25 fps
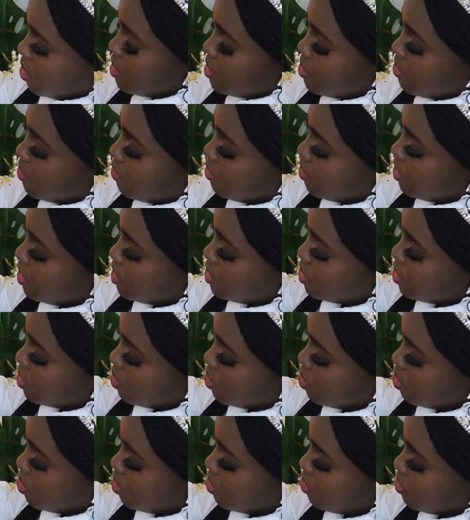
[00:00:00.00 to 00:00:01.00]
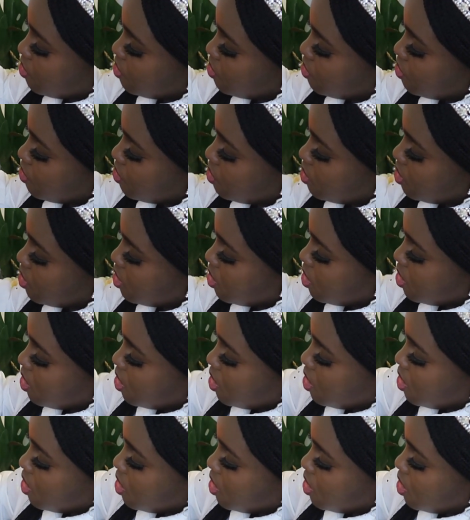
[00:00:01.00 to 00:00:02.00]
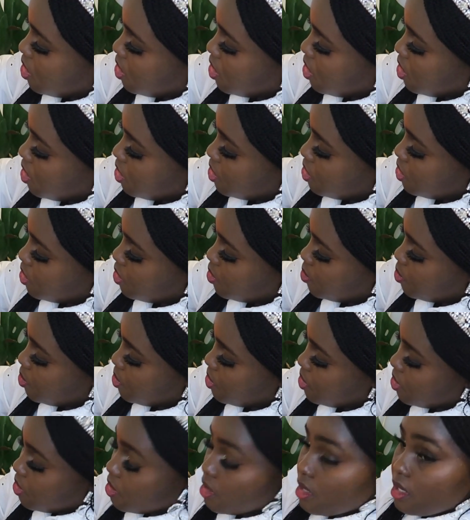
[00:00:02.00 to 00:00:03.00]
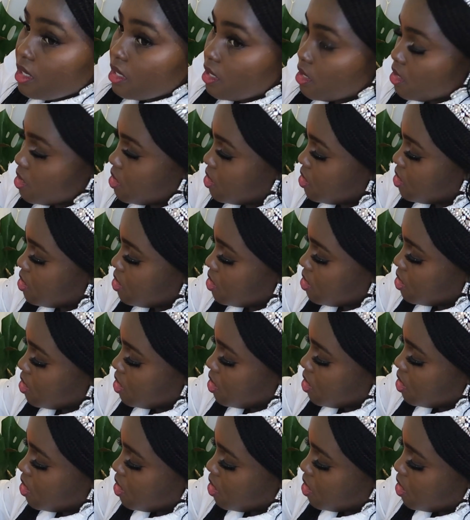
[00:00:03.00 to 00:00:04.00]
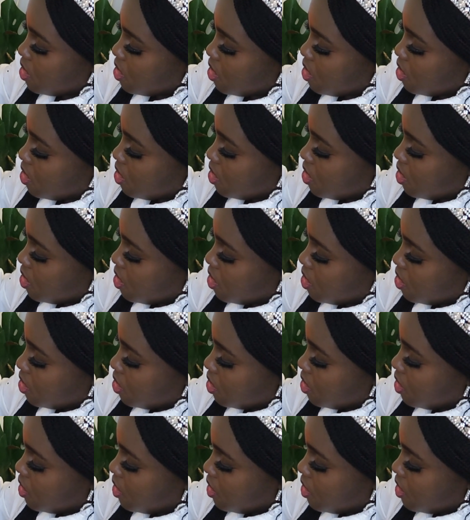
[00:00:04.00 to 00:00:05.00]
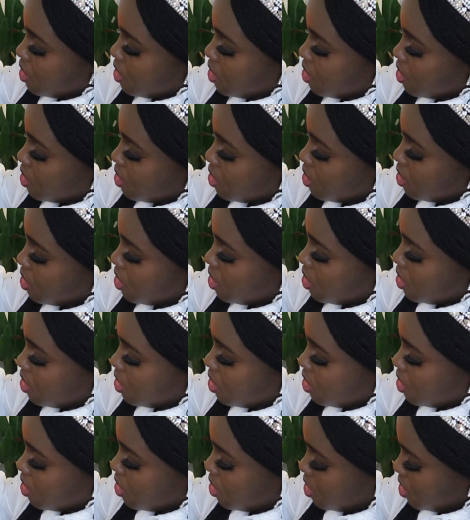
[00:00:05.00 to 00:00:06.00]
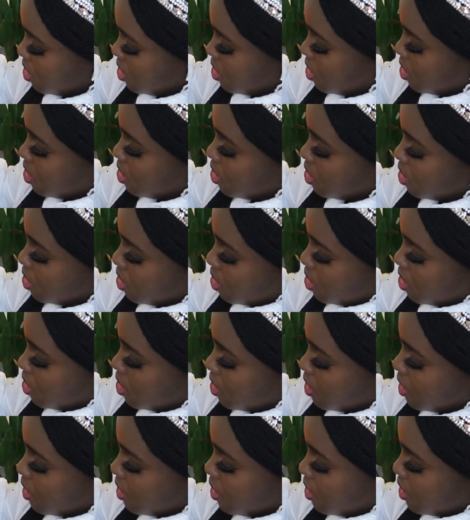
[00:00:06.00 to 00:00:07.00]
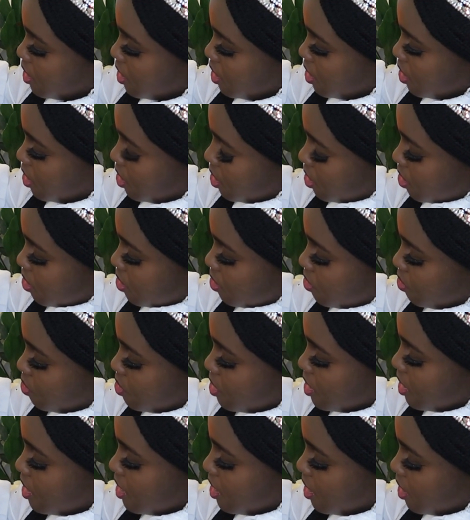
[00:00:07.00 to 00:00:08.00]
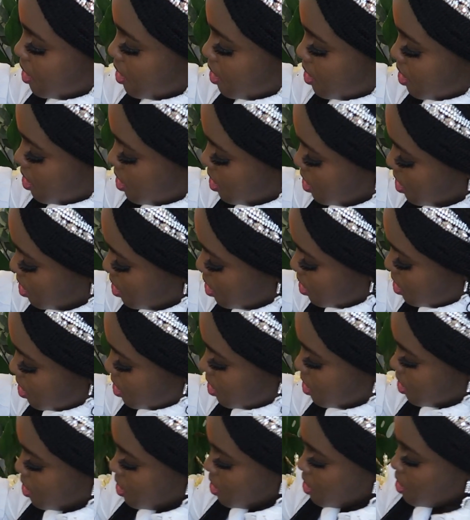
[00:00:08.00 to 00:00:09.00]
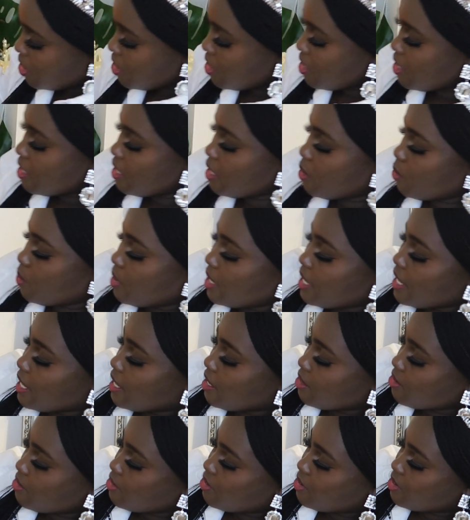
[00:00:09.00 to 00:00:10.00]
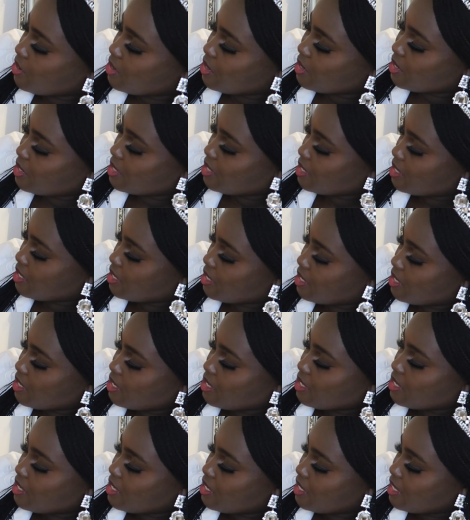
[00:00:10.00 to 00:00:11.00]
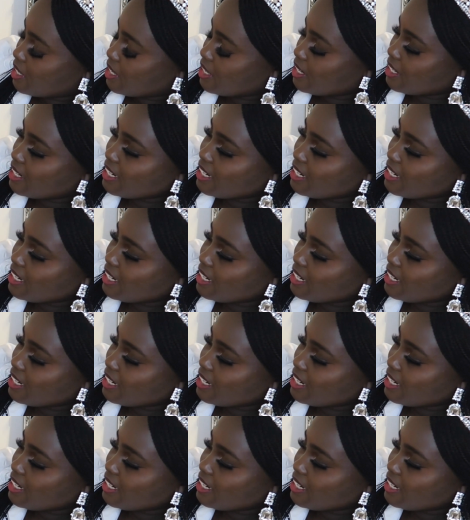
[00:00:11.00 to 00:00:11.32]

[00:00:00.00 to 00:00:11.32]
to finish it off, just put this here, and then voila, here we have a